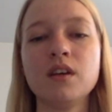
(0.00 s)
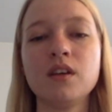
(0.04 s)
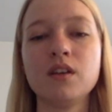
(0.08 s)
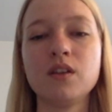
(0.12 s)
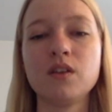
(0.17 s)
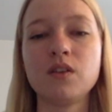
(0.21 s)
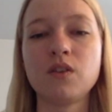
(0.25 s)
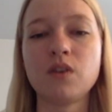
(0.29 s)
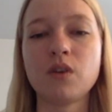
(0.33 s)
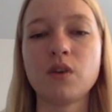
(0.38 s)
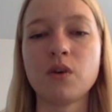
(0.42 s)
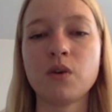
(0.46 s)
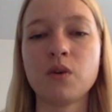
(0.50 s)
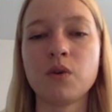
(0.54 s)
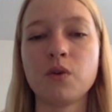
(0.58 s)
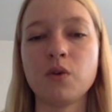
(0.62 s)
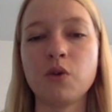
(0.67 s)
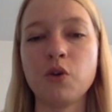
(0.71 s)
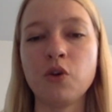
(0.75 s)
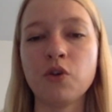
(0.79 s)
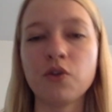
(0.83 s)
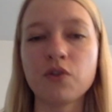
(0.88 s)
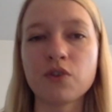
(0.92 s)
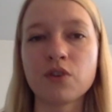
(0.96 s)
So
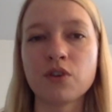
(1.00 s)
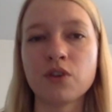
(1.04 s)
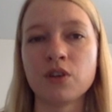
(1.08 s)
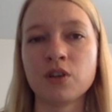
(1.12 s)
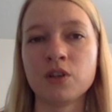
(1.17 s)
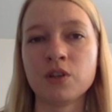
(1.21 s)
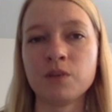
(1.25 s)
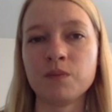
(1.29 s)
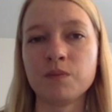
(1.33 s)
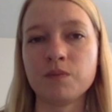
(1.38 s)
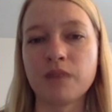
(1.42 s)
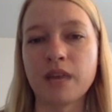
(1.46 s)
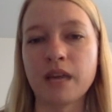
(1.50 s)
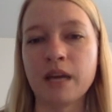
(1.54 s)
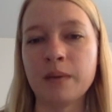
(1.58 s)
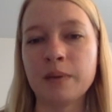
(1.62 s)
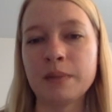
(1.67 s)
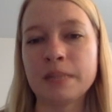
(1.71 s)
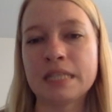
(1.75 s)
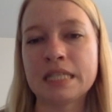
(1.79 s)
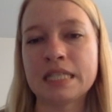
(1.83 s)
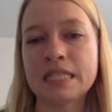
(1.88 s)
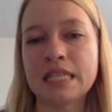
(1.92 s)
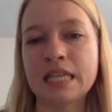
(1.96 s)
overall, I
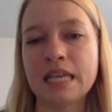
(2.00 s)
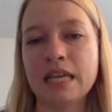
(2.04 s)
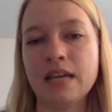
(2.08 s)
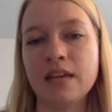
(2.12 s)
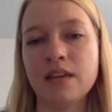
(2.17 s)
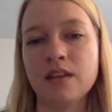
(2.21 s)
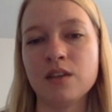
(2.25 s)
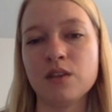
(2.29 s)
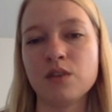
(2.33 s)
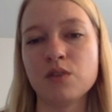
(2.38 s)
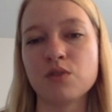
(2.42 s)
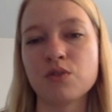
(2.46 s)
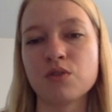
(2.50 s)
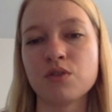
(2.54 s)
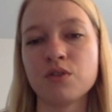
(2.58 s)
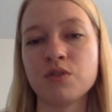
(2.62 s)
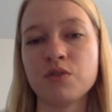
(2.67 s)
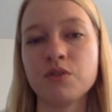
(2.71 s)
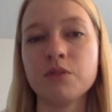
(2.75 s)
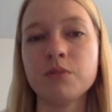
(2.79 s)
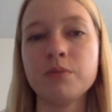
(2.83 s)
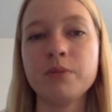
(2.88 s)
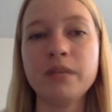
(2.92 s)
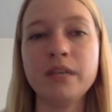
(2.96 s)
would say that you should
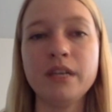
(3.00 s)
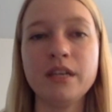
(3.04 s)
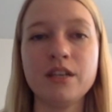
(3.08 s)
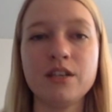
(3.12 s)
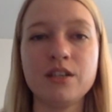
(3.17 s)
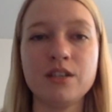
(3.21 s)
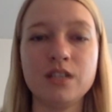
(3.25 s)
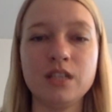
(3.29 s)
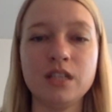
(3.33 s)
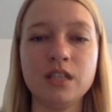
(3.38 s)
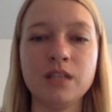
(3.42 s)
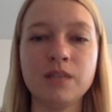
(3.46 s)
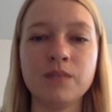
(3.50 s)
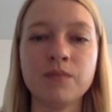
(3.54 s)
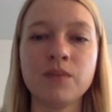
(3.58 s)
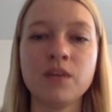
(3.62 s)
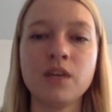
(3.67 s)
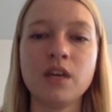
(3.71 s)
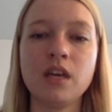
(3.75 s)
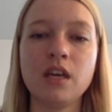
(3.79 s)
do a PhD